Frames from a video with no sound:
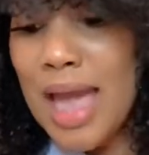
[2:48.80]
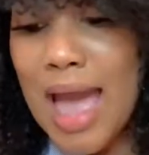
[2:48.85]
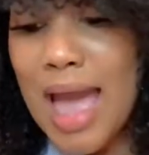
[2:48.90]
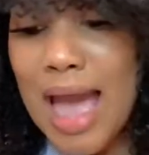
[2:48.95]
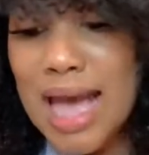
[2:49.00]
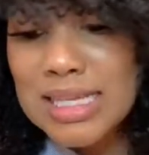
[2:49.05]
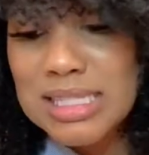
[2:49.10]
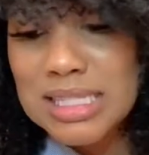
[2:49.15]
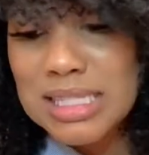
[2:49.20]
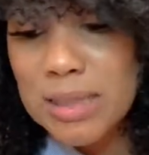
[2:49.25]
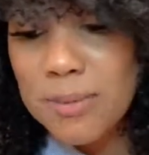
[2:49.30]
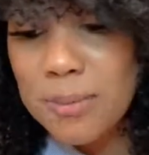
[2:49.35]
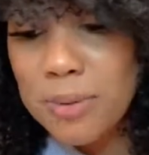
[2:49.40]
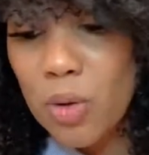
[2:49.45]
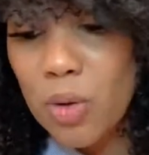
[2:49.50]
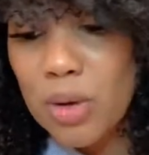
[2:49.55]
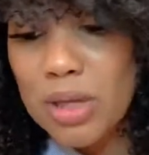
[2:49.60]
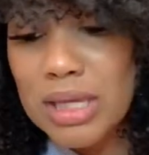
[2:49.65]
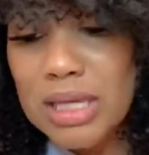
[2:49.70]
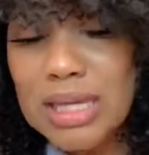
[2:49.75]
As an
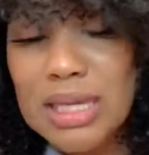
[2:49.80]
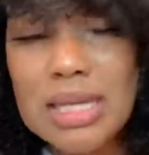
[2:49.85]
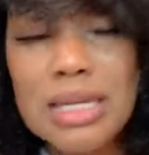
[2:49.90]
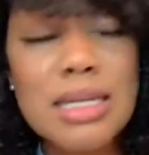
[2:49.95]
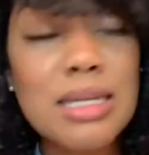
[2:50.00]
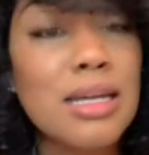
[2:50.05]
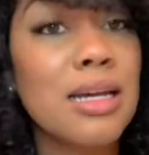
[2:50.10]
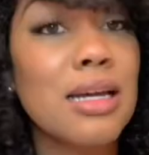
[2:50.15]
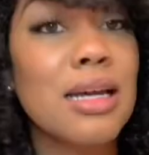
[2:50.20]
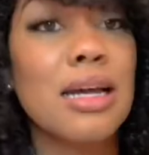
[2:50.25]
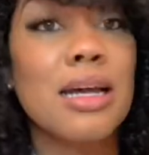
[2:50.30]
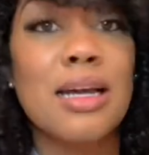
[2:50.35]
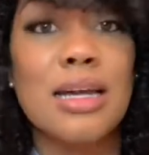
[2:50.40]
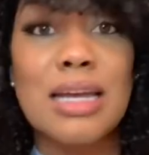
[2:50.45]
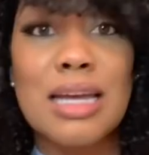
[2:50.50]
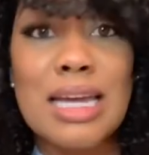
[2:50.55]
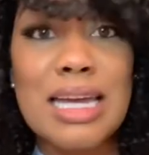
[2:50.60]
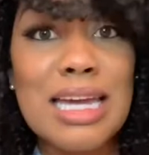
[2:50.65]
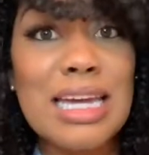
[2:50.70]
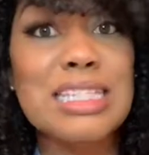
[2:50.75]
employee,
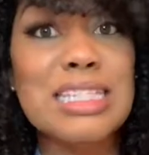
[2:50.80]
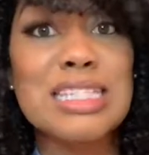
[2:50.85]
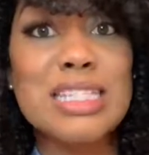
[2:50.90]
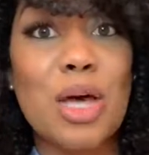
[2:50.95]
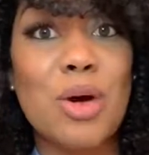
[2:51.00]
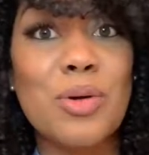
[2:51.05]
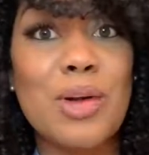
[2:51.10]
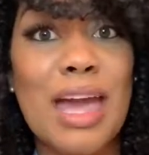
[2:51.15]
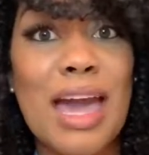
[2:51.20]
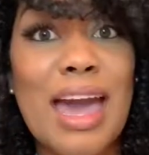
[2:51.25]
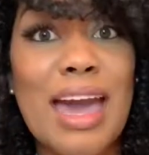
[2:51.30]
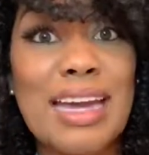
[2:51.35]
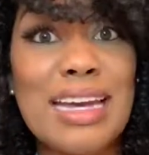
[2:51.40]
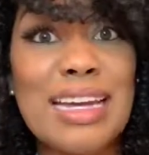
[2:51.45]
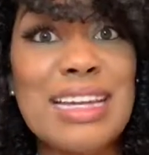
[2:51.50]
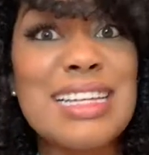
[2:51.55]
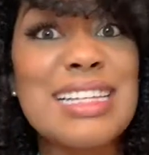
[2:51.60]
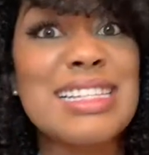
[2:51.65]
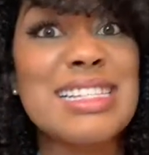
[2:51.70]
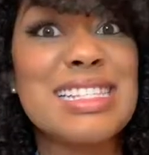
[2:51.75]
it's
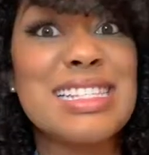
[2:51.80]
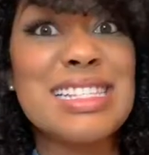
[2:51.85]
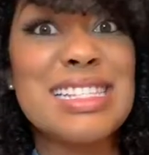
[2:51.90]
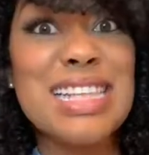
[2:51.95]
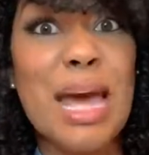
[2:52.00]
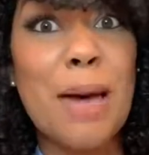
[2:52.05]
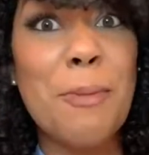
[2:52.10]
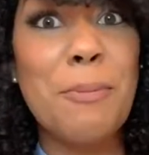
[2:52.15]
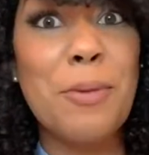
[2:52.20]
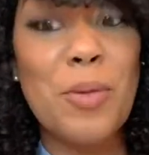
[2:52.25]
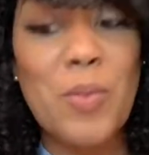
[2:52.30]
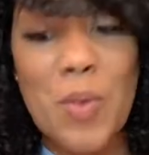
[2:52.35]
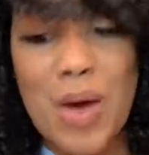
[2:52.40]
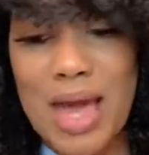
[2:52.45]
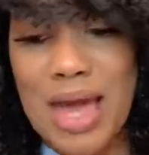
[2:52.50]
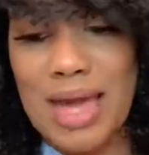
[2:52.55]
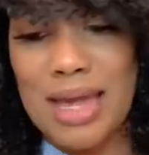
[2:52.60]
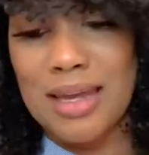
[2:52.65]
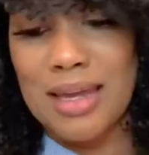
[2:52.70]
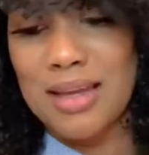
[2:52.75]
okay. Step
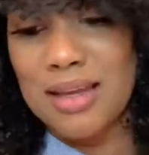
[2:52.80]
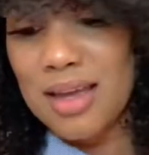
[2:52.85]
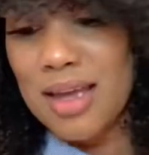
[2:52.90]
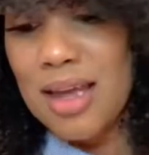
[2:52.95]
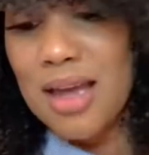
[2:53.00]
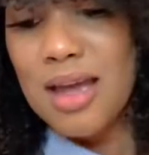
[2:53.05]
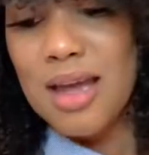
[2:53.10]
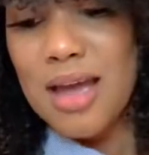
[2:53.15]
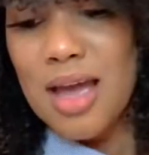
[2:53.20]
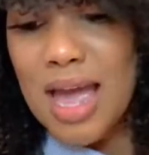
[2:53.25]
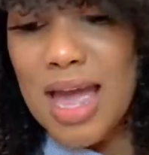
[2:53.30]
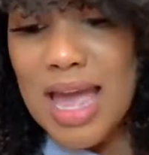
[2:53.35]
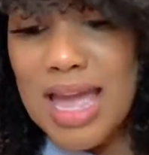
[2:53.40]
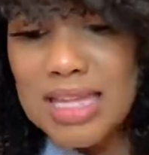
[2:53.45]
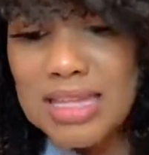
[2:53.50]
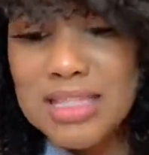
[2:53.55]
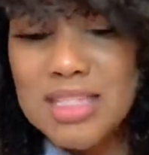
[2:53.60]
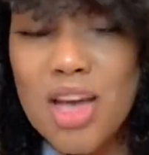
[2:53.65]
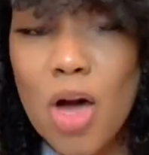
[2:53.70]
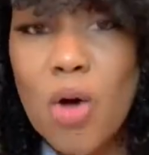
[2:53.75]
away.
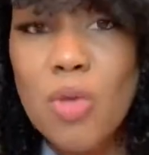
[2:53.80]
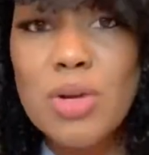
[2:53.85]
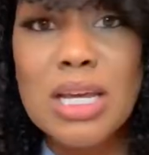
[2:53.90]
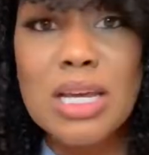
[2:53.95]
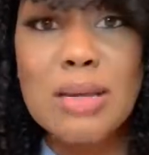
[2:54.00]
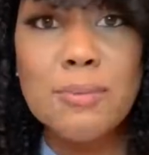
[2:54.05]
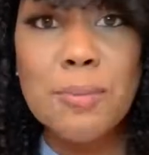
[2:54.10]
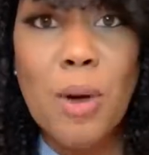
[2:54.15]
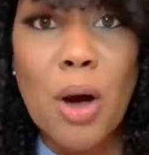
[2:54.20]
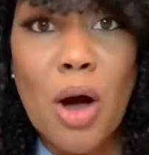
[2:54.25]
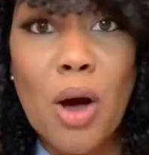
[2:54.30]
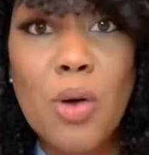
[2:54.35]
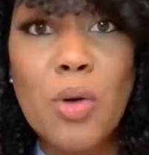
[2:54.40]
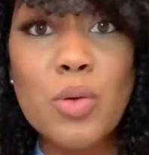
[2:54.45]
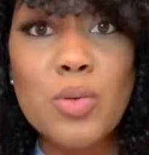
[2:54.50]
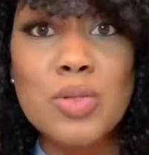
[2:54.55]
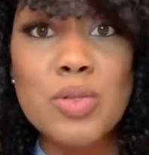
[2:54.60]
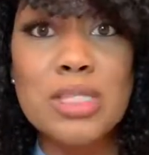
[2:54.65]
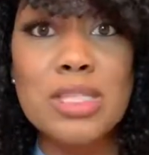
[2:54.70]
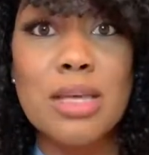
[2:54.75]
And don't
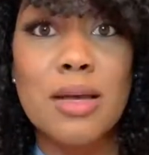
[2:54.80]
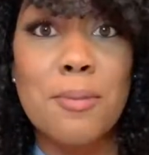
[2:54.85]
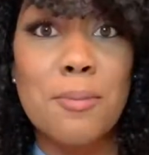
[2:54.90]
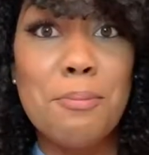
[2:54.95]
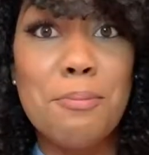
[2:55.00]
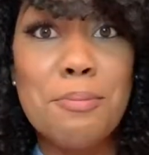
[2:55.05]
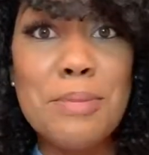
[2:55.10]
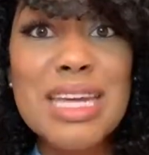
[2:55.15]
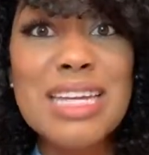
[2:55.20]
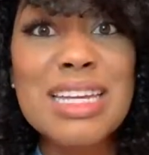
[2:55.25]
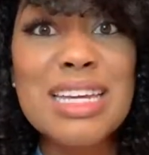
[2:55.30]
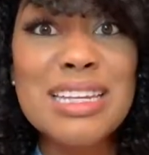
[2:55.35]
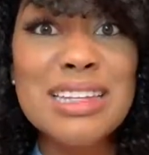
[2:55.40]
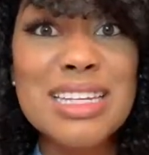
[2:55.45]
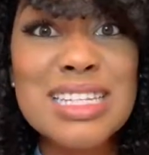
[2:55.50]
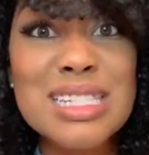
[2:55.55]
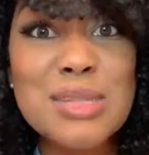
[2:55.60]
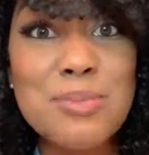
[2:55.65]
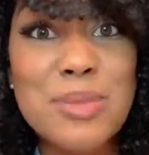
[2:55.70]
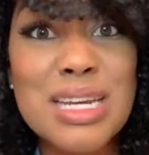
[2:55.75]
impose
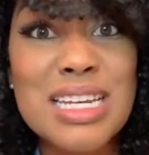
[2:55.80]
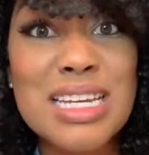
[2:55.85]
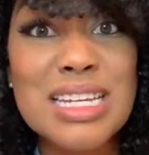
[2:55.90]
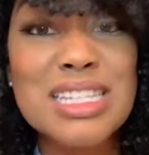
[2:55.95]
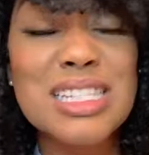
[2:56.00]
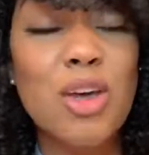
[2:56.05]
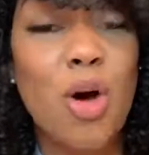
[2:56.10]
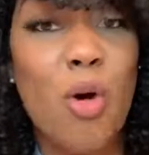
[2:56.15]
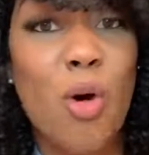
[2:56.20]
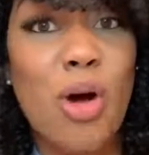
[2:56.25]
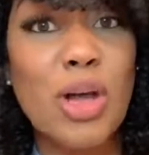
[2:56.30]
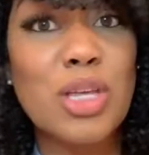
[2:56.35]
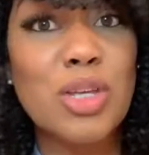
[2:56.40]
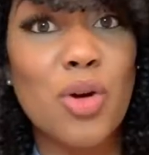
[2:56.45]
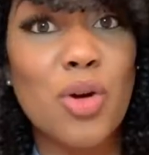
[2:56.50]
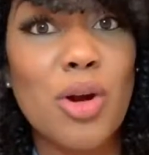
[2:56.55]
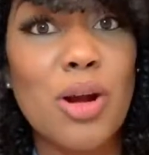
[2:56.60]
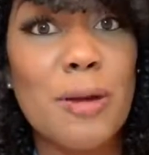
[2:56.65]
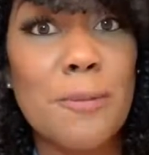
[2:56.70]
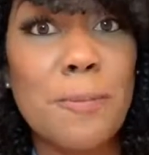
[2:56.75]
meaningless meetings on
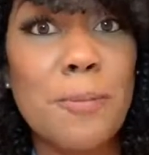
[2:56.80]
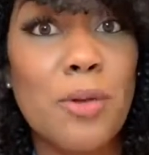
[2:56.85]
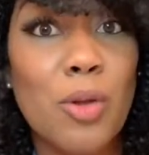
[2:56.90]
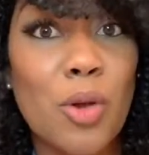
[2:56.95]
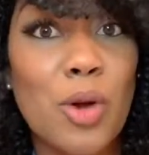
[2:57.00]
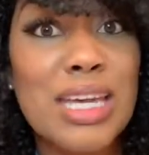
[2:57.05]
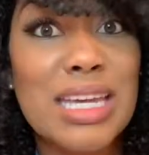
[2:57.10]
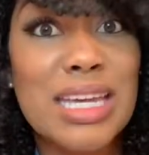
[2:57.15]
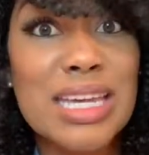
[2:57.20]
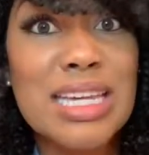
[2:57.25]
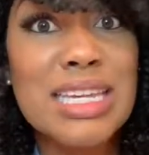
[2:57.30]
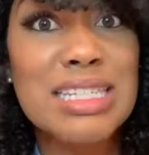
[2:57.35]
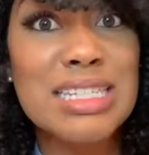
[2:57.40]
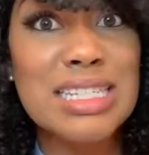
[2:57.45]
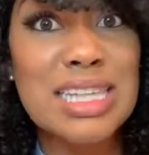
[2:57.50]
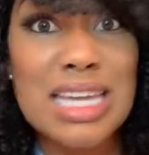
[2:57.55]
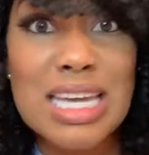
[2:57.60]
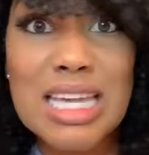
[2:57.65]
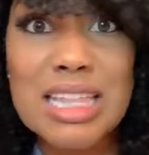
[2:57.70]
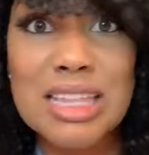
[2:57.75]
your
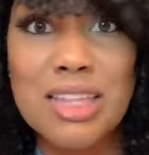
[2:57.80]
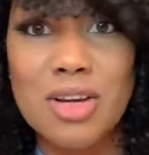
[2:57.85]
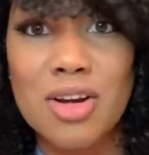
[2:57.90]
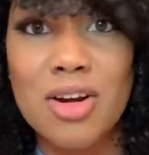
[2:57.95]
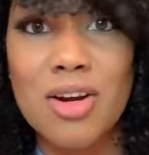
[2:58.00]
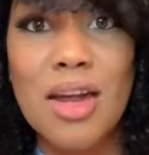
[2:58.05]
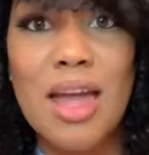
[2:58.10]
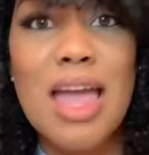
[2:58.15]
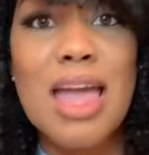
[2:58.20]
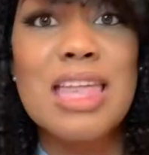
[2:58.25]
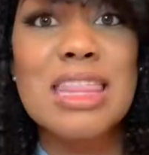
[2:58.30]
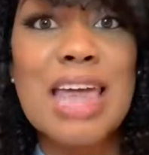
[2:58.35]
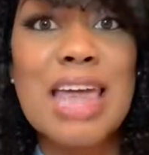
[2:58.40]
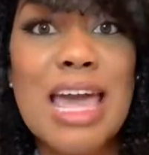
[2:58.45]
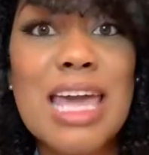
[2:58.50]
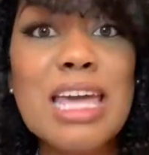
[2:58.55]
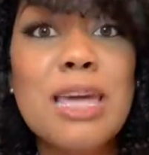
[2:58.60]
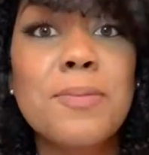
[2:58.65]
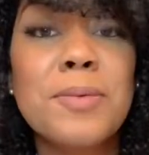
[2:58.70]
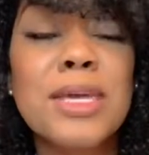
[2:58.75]
employees either.
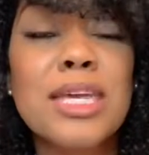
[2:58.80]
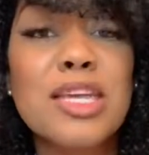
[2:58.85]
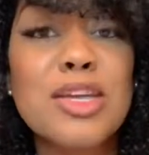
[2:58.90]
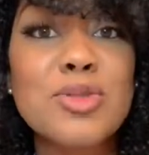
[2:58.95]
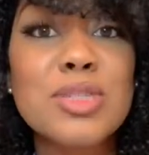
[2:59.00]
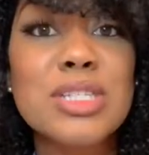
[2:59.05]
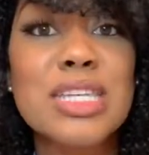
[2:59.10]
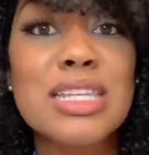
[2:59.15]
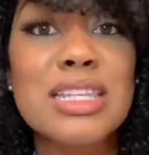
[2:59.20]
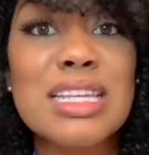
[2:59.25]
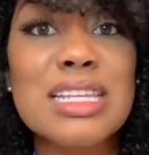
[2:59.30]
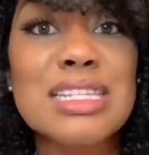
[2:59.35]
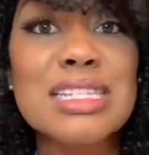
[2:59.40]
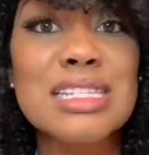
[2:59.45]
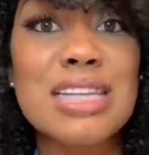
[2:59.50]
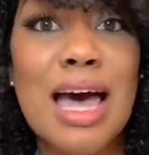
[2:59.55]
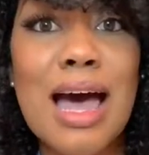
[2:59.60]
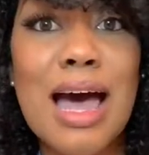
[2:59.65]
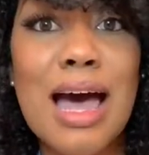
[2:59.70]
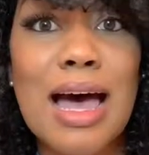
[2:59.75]
They could be using
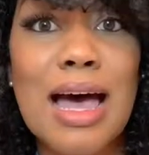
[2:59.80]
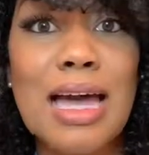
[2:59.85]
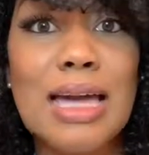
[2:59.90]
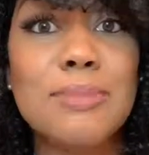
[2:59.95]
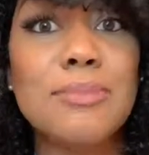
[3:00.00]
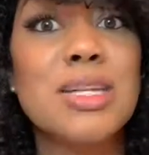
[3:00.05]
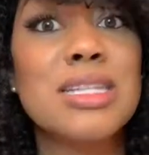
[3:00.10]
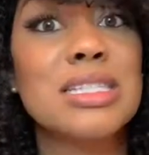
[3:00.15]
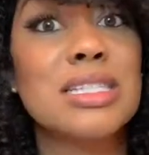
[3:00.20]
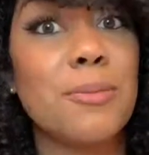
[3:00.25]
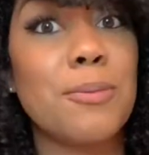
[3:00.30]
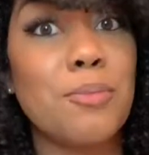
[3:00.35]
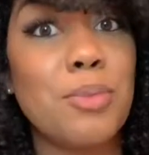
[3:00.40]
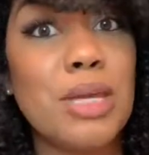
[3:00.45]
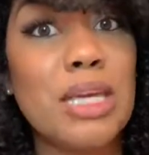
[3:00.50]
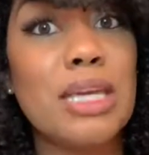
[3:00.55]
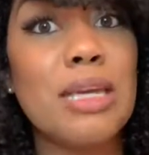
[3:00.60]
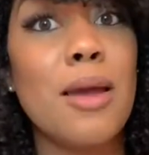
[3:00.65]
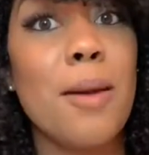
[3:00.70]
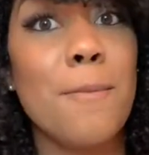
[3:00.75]
this time to
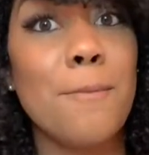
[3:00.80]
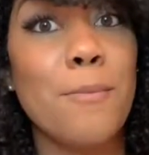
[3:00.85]
be